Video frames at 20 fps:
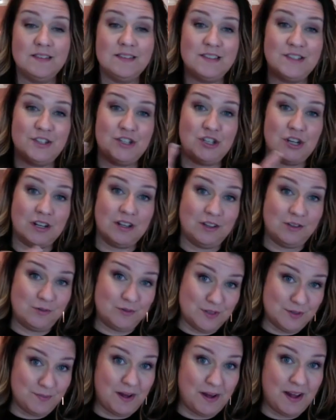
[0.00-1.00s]
Did you
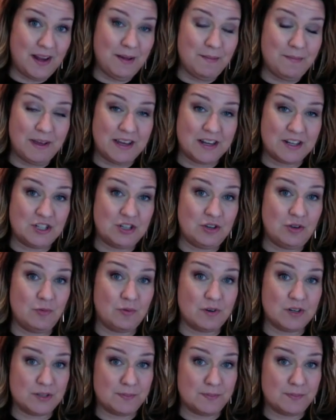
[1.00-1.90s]
lose money because you were